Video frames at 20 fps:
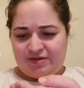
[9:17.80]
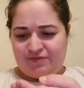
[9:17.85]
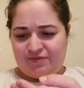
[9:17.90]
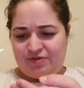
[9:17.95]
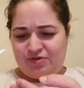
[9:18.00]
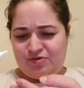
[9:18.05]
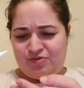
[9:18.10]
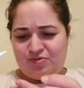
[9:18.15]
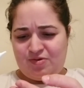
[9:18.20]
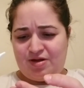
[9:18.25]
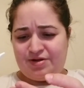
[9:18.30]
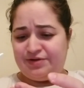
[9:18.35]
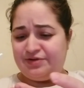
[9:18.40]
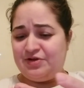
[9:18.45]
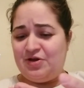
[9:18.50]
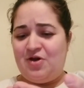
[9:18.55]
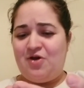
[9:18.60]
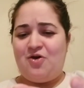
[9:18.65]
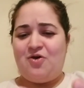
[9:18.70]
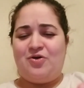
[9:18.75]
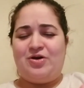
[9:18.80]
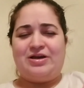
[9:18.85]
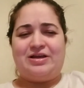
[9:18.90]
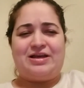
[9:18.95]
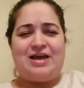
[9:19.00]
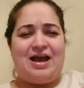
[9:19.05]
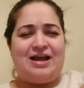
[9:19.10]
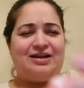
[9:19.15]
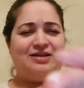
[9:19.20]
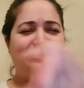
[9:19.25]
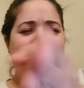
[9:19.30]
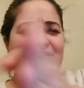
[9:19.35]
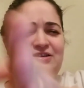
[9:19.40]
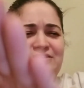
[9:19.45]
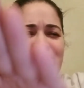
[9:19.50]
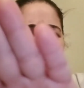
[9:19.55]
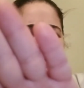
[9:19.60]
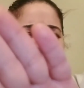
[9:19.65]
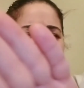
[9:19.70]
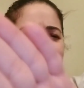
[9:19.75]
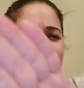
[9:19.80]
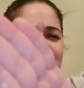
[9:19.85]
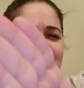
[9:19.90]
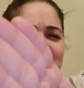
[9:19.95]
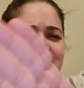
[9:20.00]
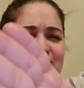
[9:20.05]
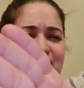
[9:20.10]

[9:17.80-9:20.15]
If you want to know, it kind of looks like this,